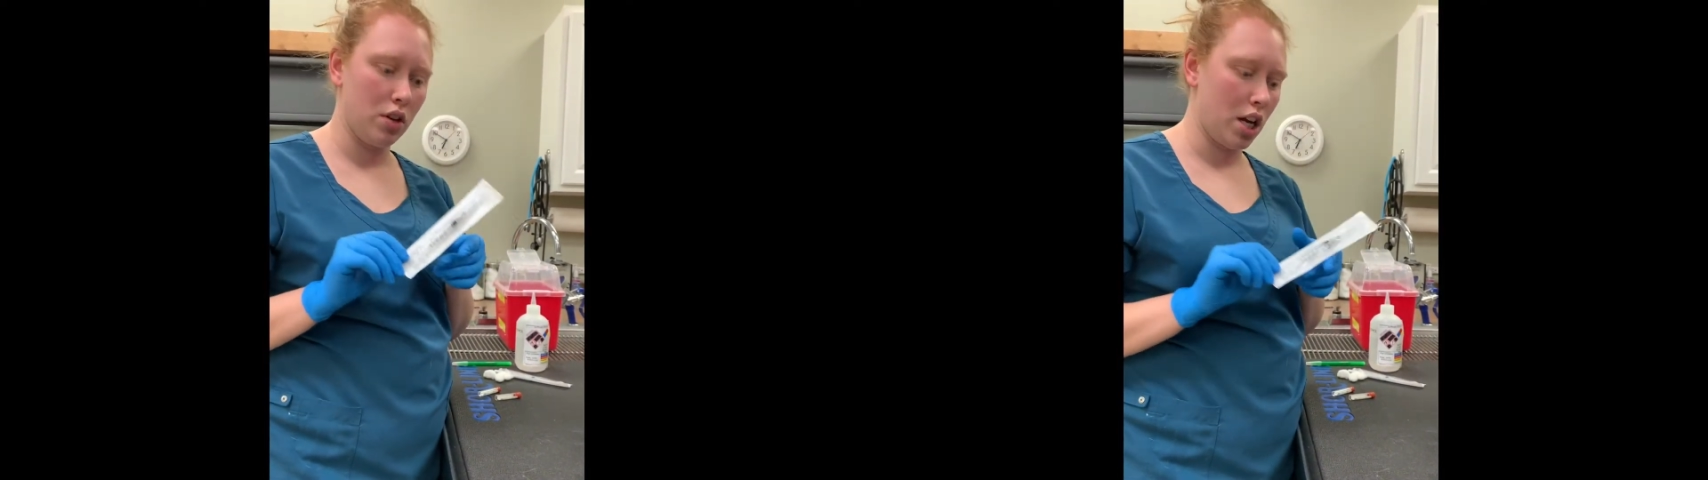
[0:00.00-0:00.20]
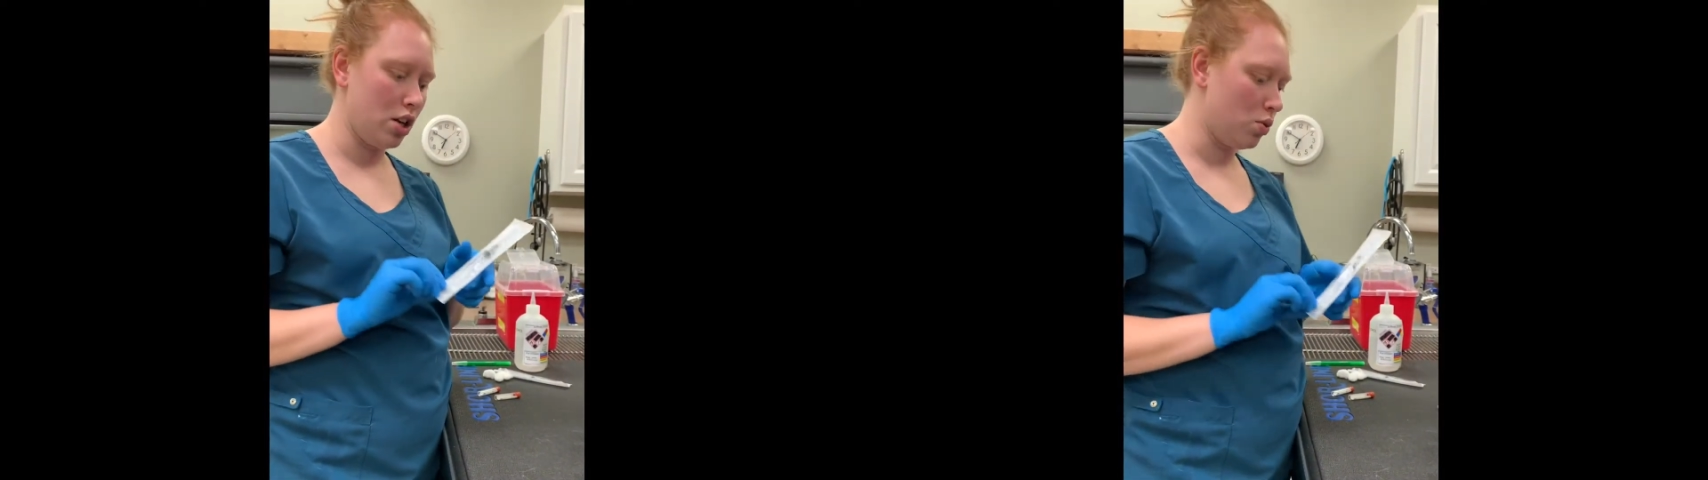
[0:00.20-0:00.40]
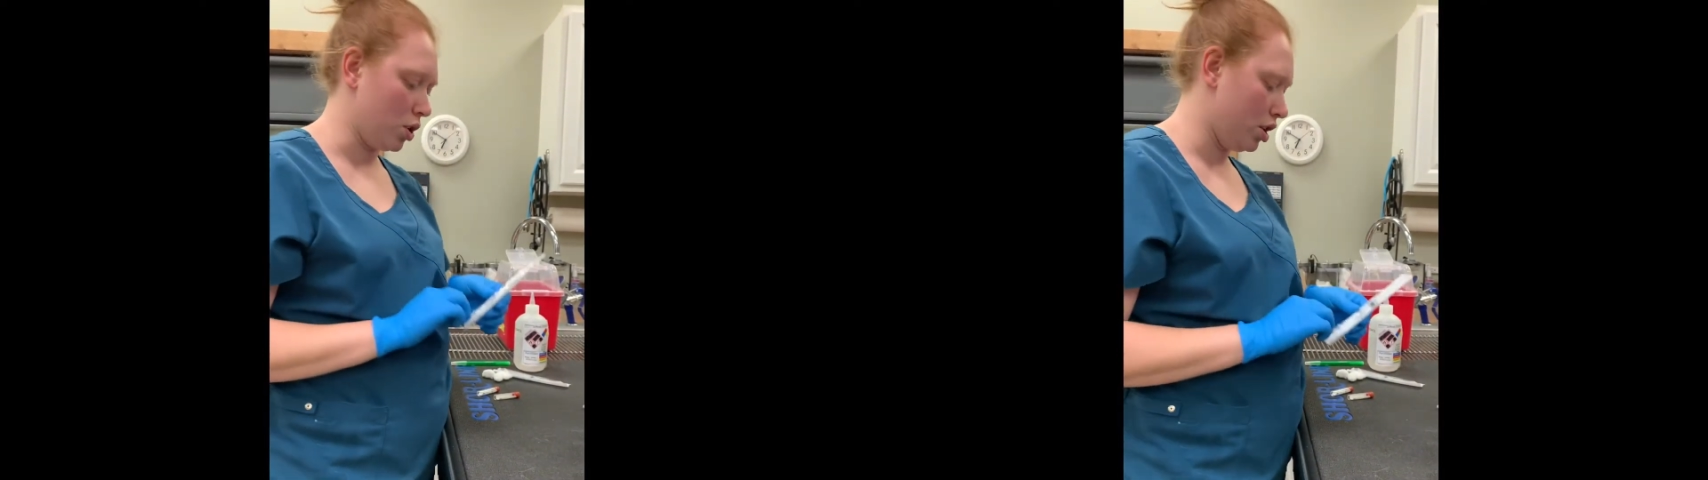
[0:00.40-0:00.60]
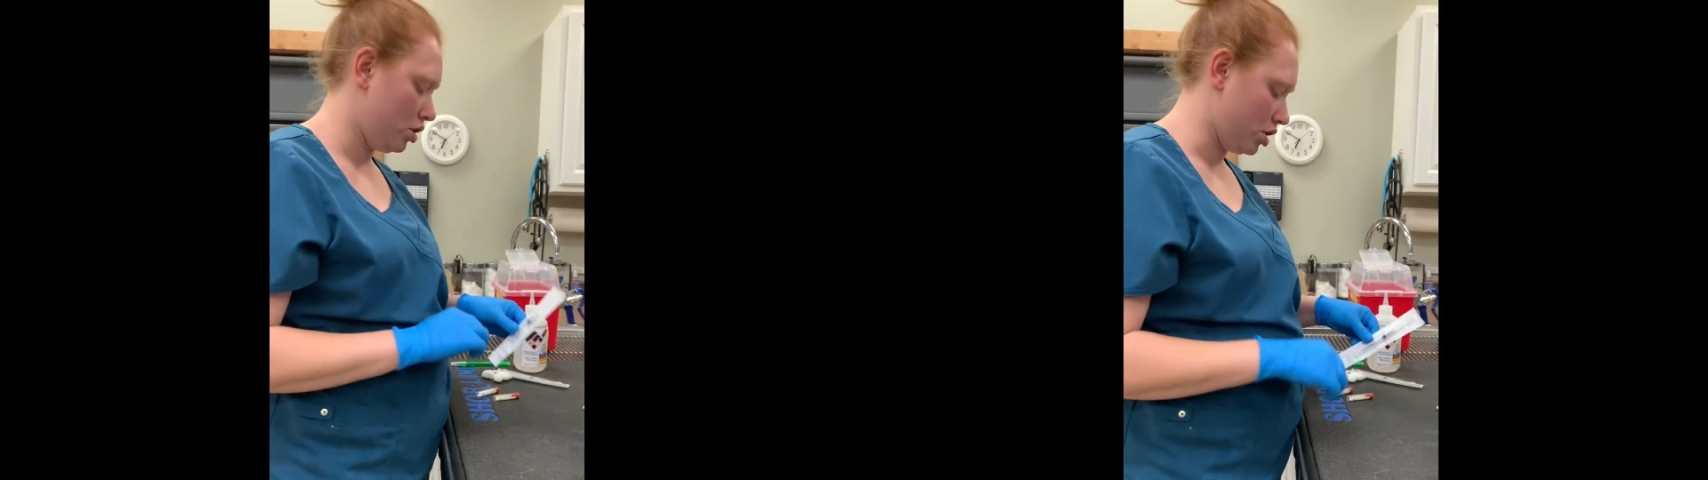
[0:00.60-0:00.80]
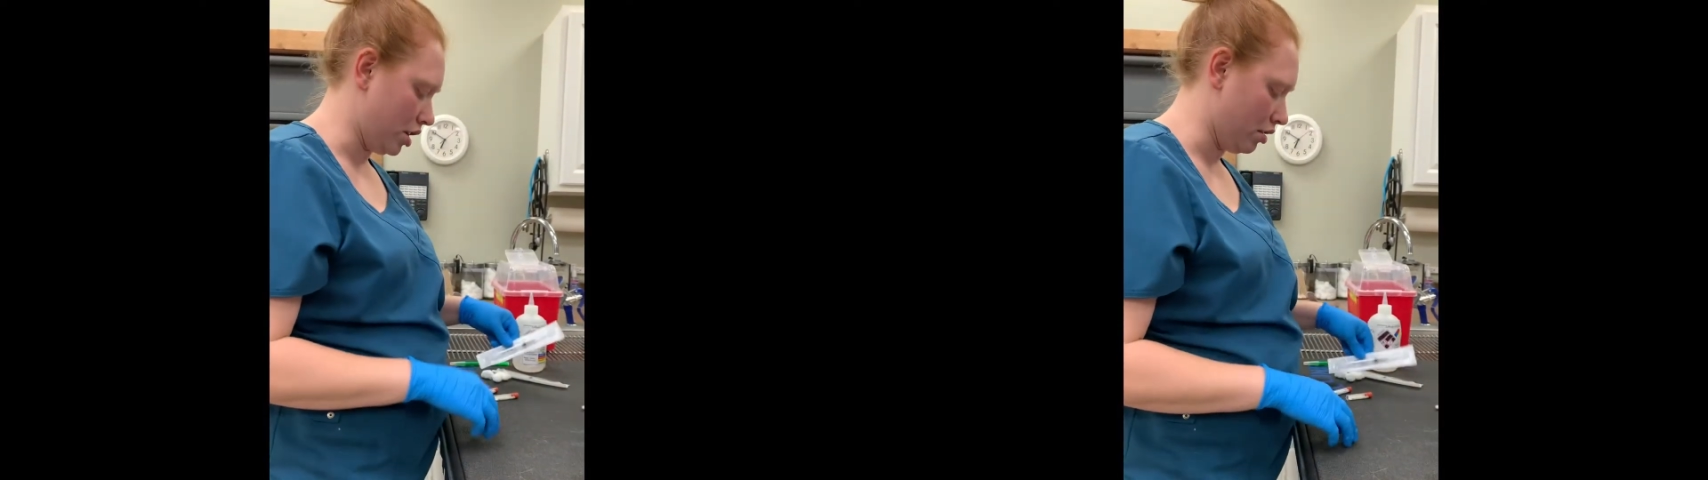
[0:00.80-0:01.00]
gauge 1
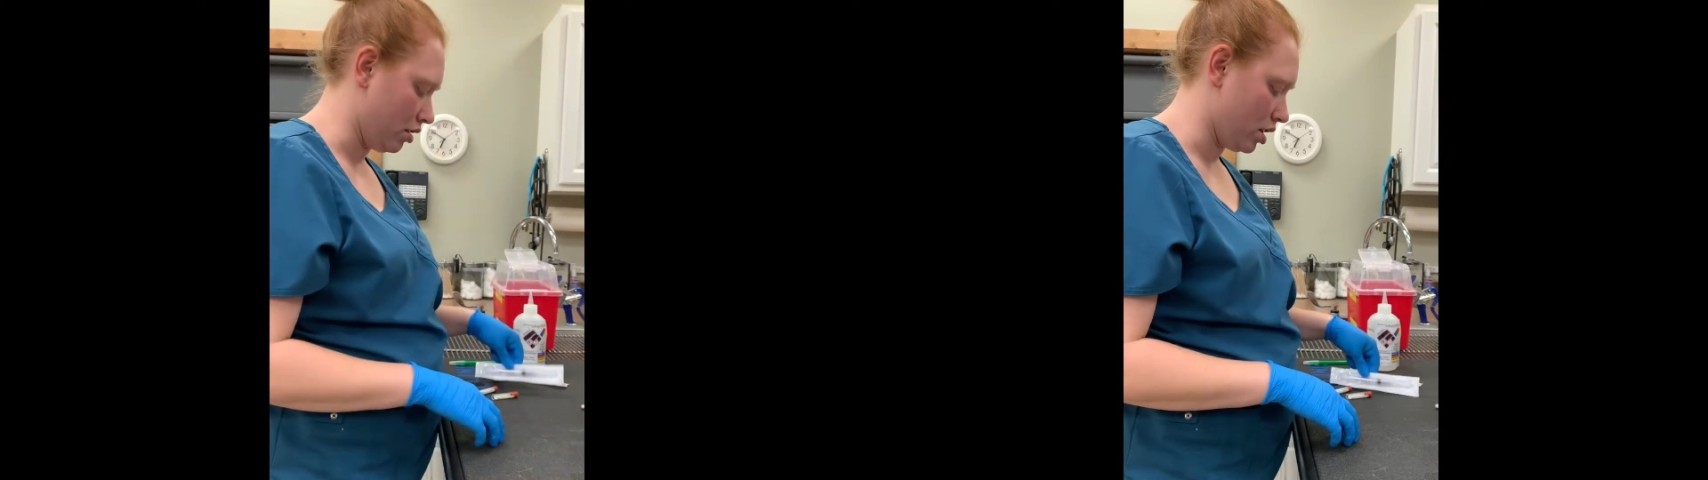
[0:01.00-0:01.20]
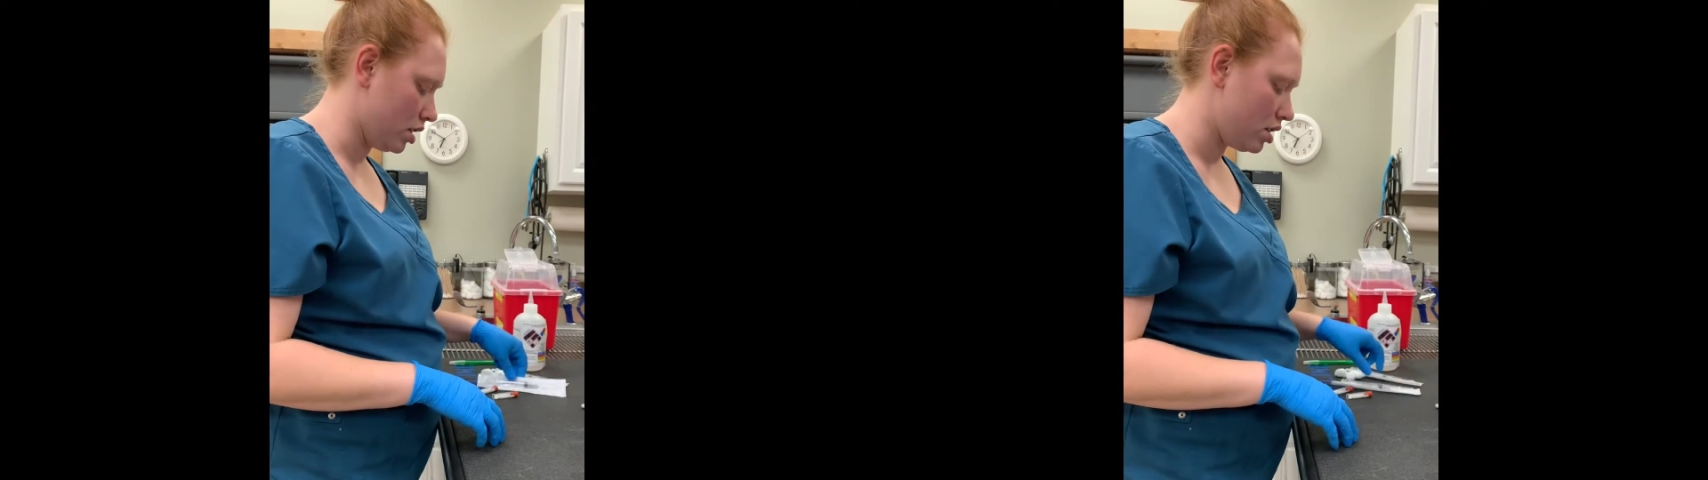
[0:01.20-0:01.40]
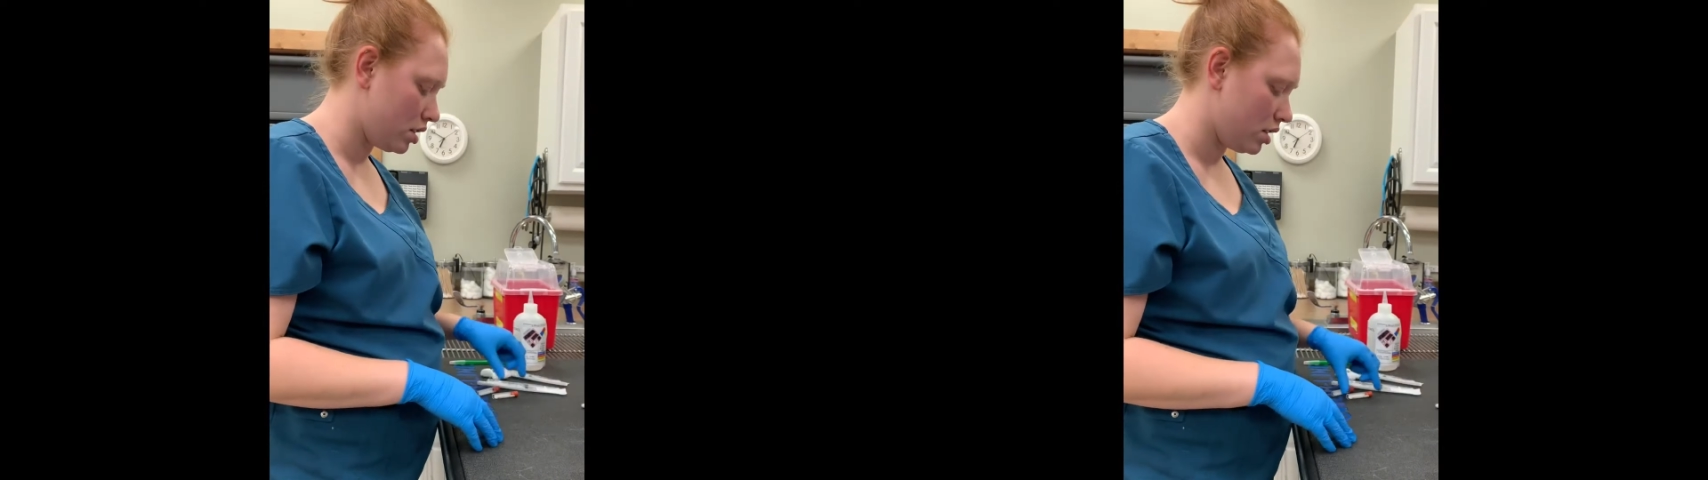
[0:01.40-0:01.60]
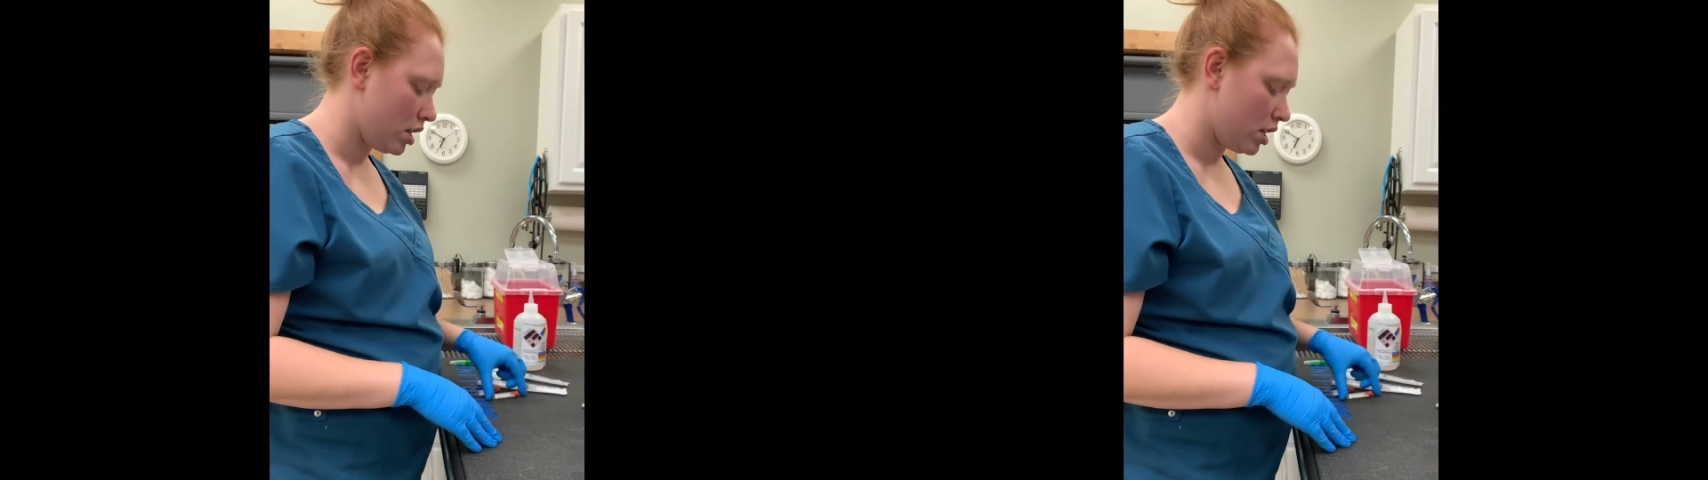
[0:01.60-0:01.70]
inch needle on it.